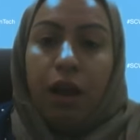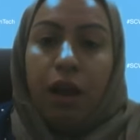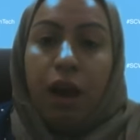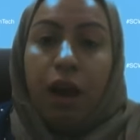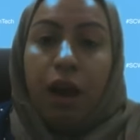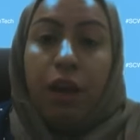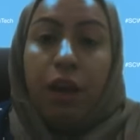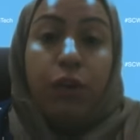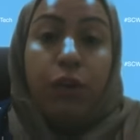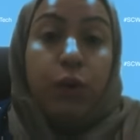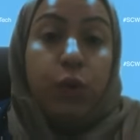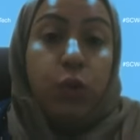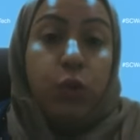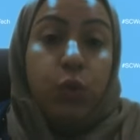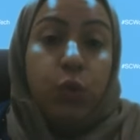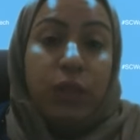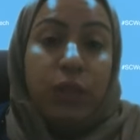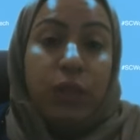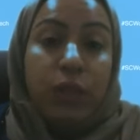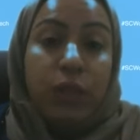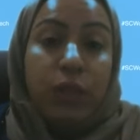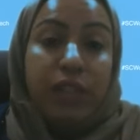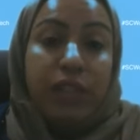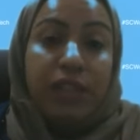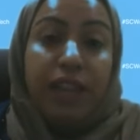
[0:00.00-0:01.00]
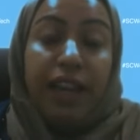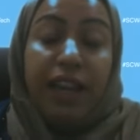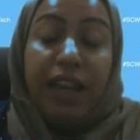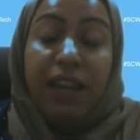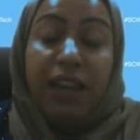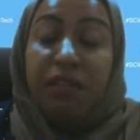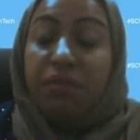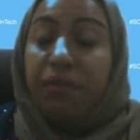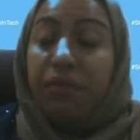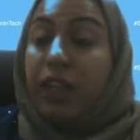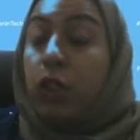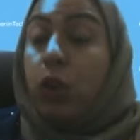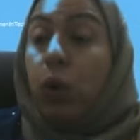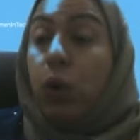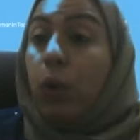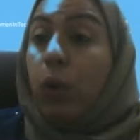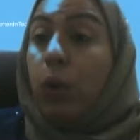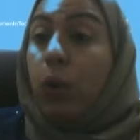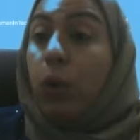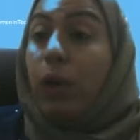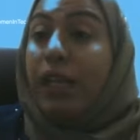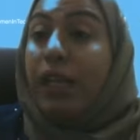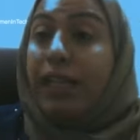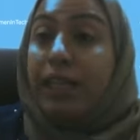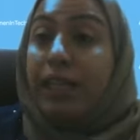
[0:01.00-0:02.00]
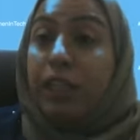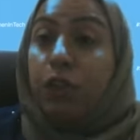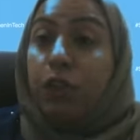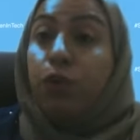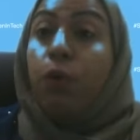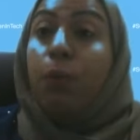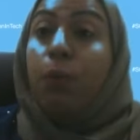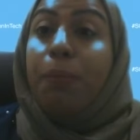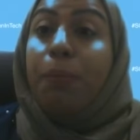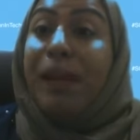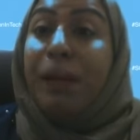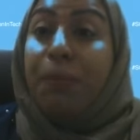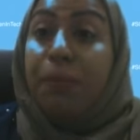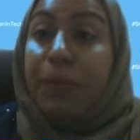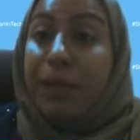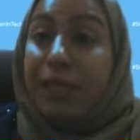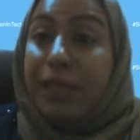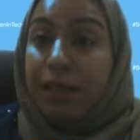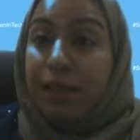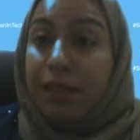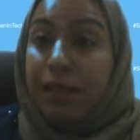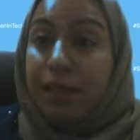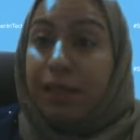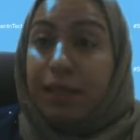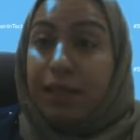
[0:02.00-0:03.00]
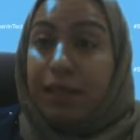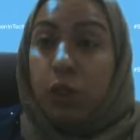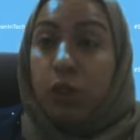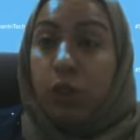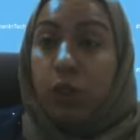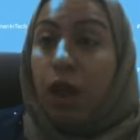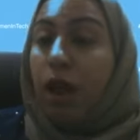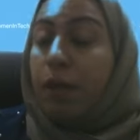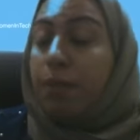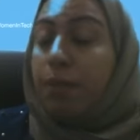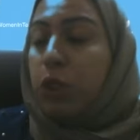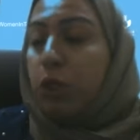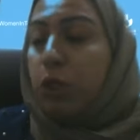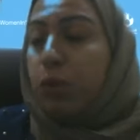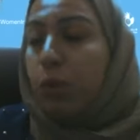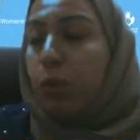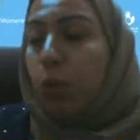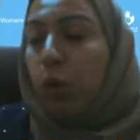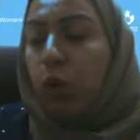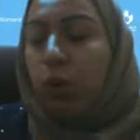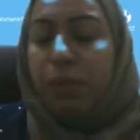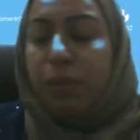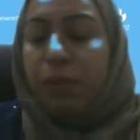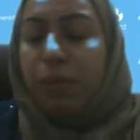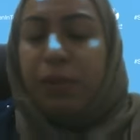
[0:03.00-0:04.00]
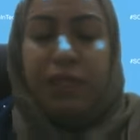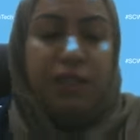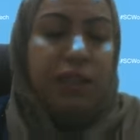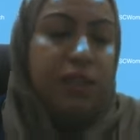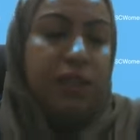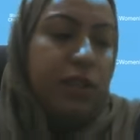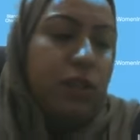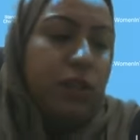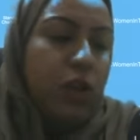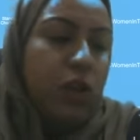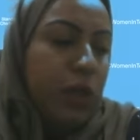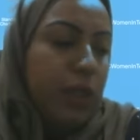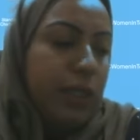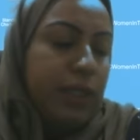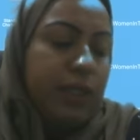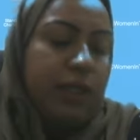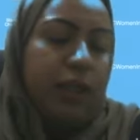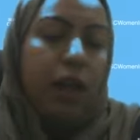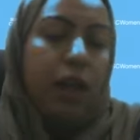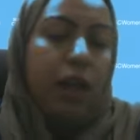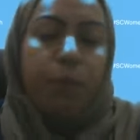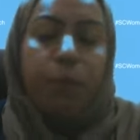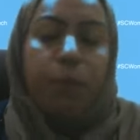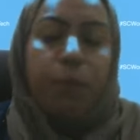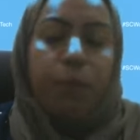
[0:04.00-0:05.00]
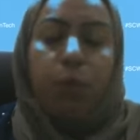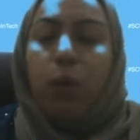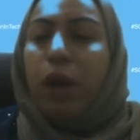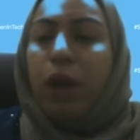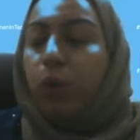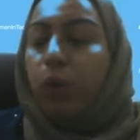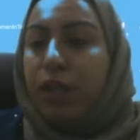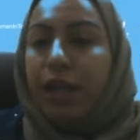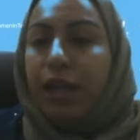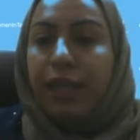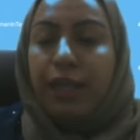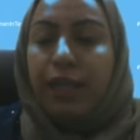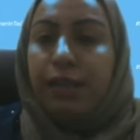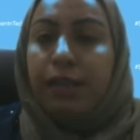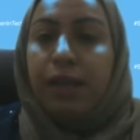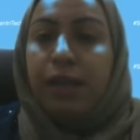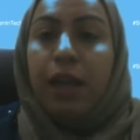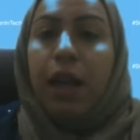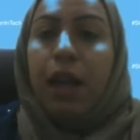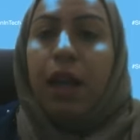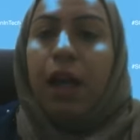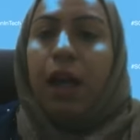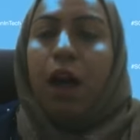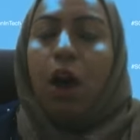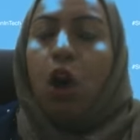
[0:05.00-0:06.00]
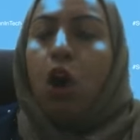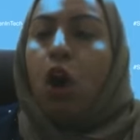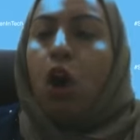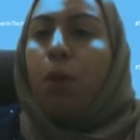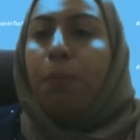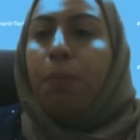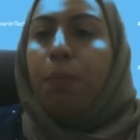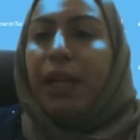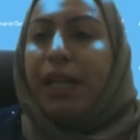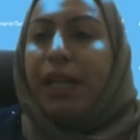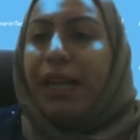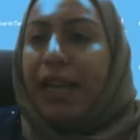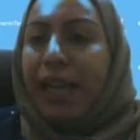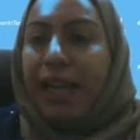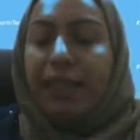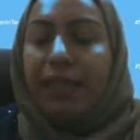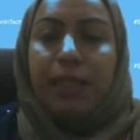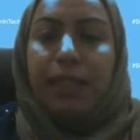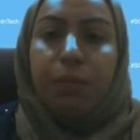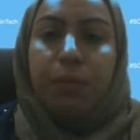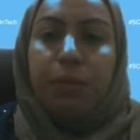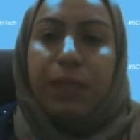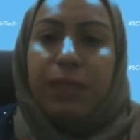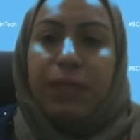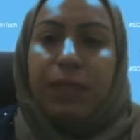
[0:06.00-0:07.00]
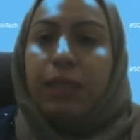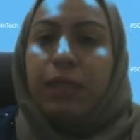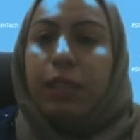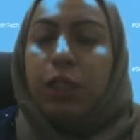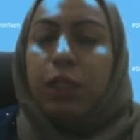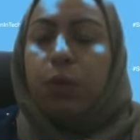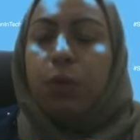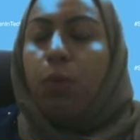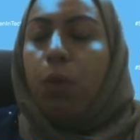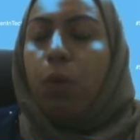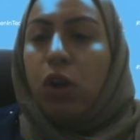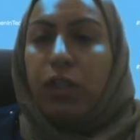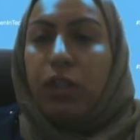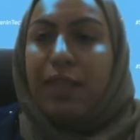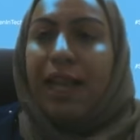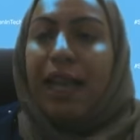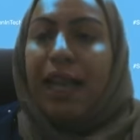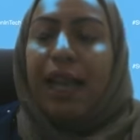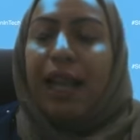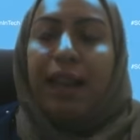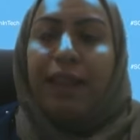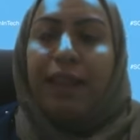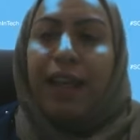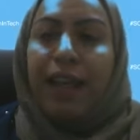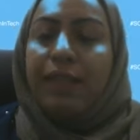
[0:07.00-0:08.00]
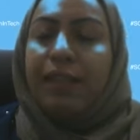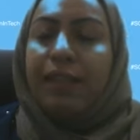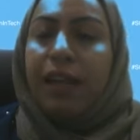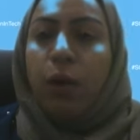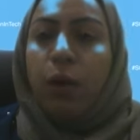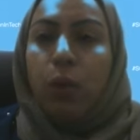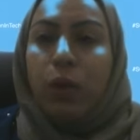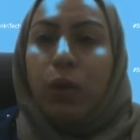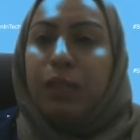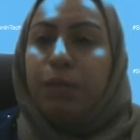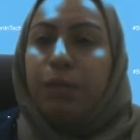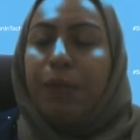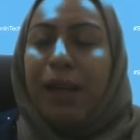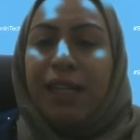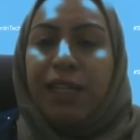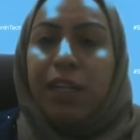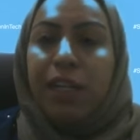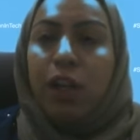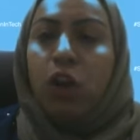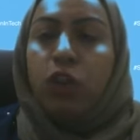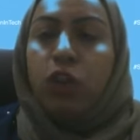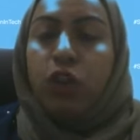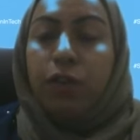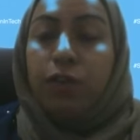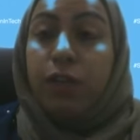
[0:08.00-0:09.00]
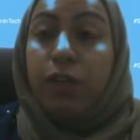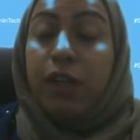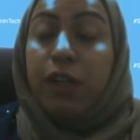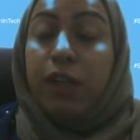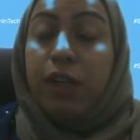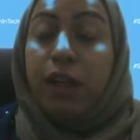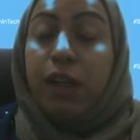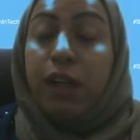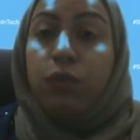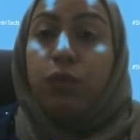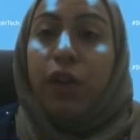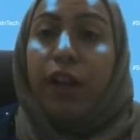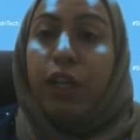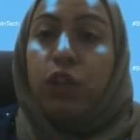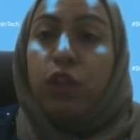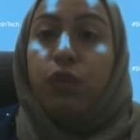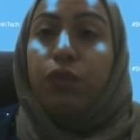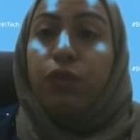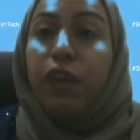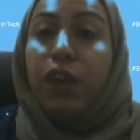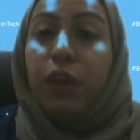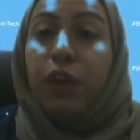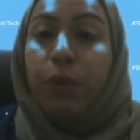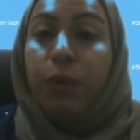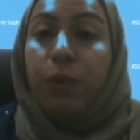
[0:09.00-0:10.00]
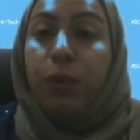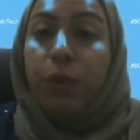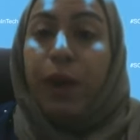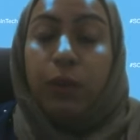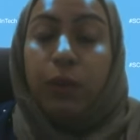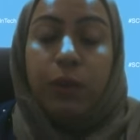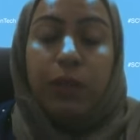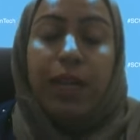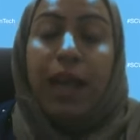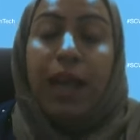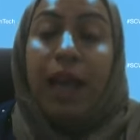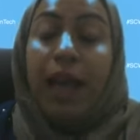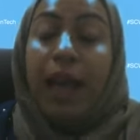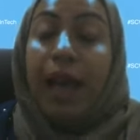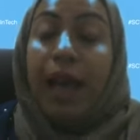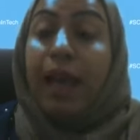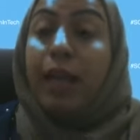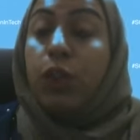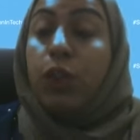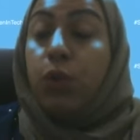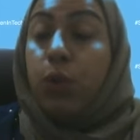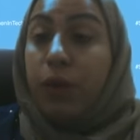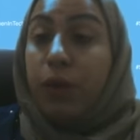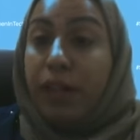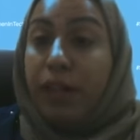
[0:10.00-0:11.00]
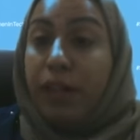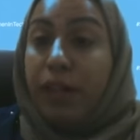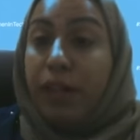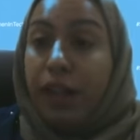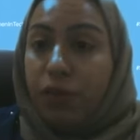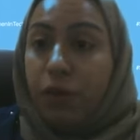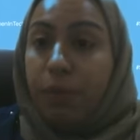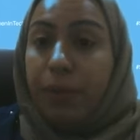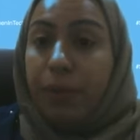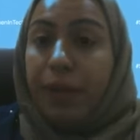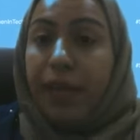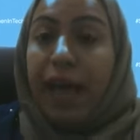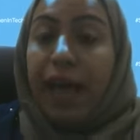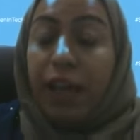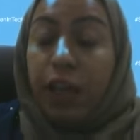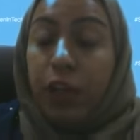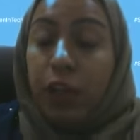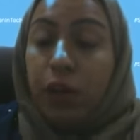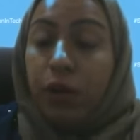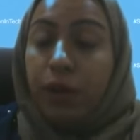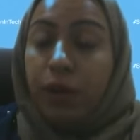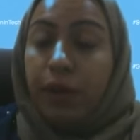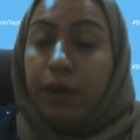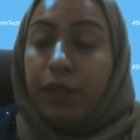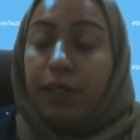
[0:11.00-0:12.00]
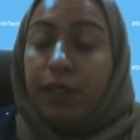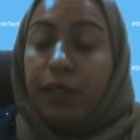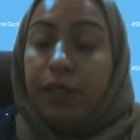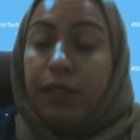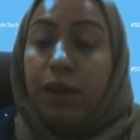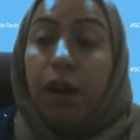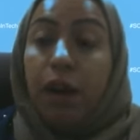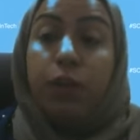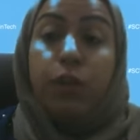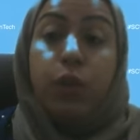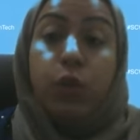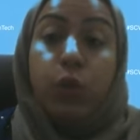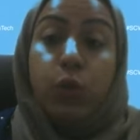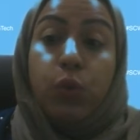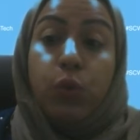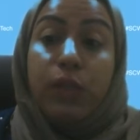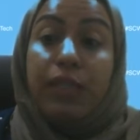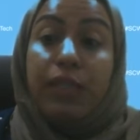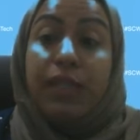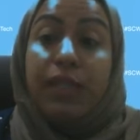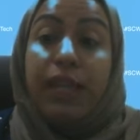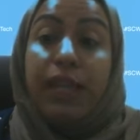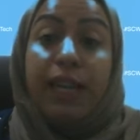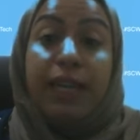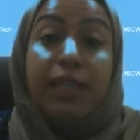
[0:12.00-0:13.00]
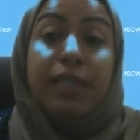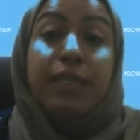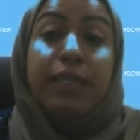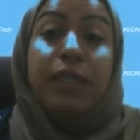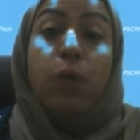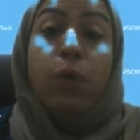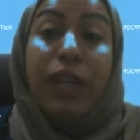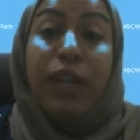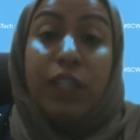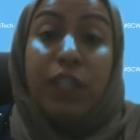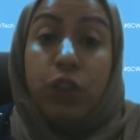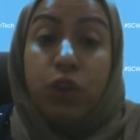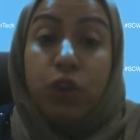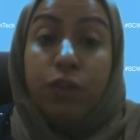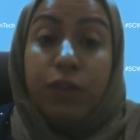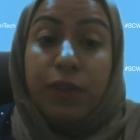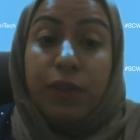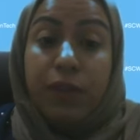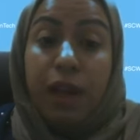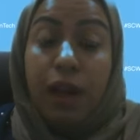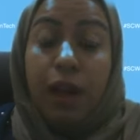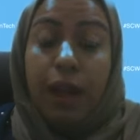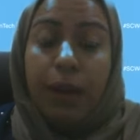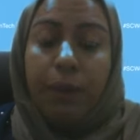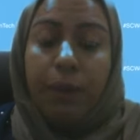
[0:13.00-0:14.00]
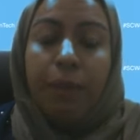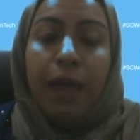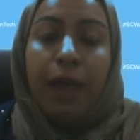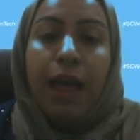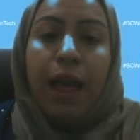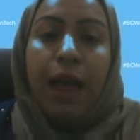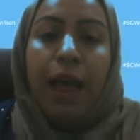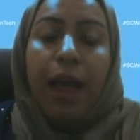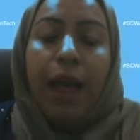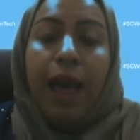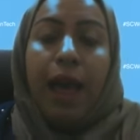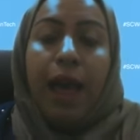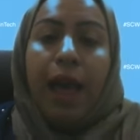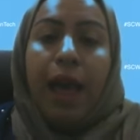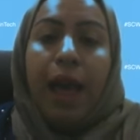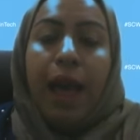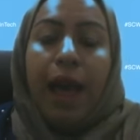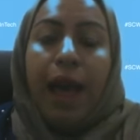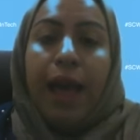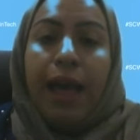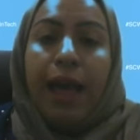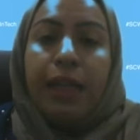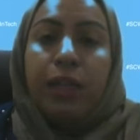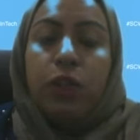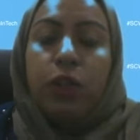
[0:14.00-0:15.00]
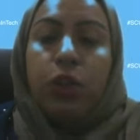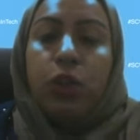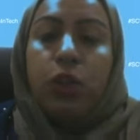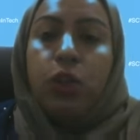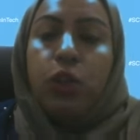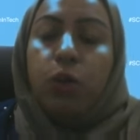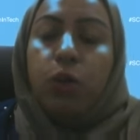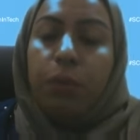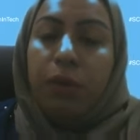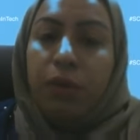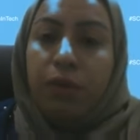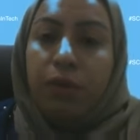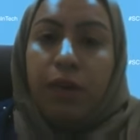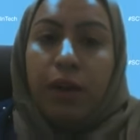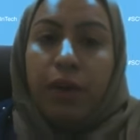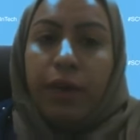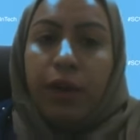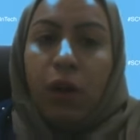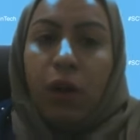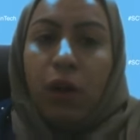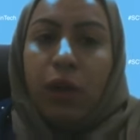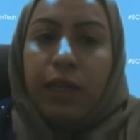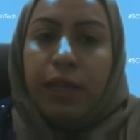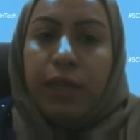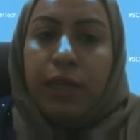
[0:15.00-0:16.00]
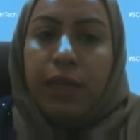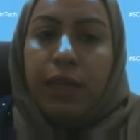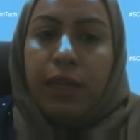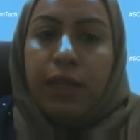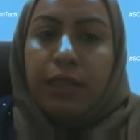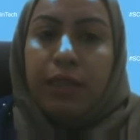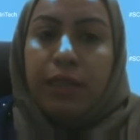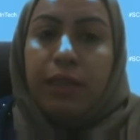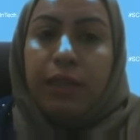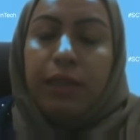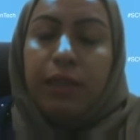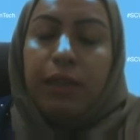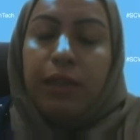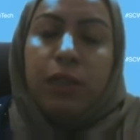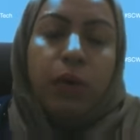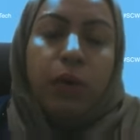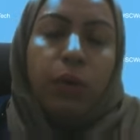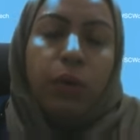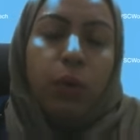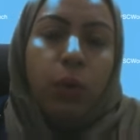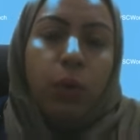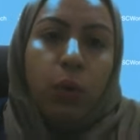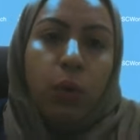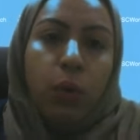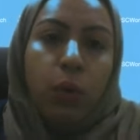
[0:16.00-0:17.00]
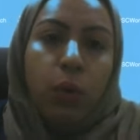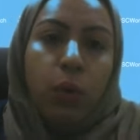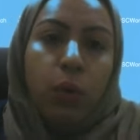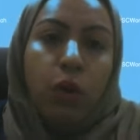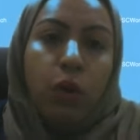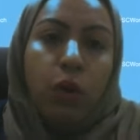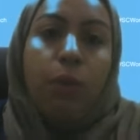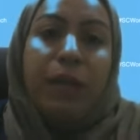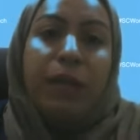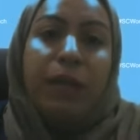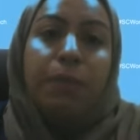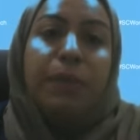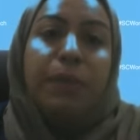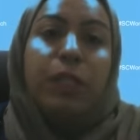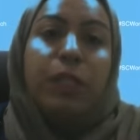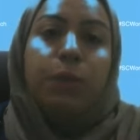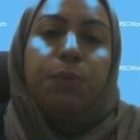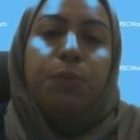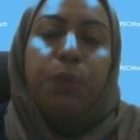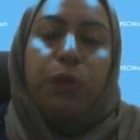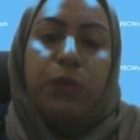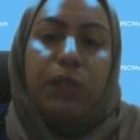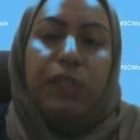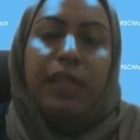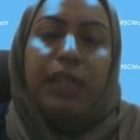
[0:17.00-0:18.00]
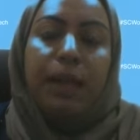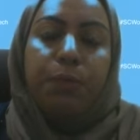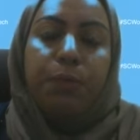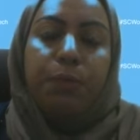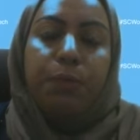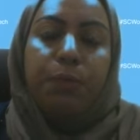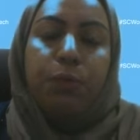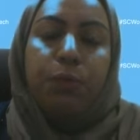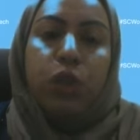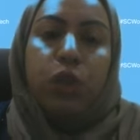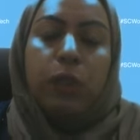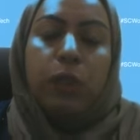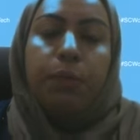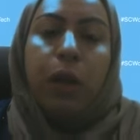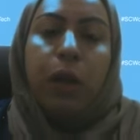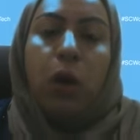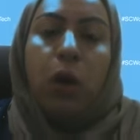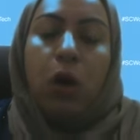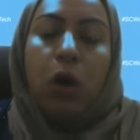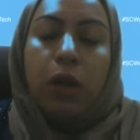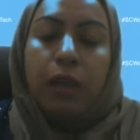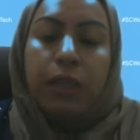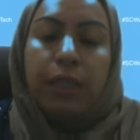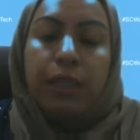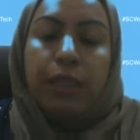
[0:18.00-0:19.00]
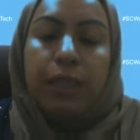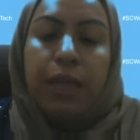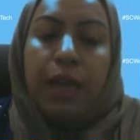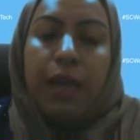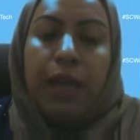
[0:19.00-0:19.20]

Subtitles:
Others would say it's only needed for big businesses. I'm a small business startup. Why would I need a complicated business model that I will spend a lot of time trying to figure out and it will never be accurate? Others would say it's a waste of time. And to be very honest, these are all common misperceptions because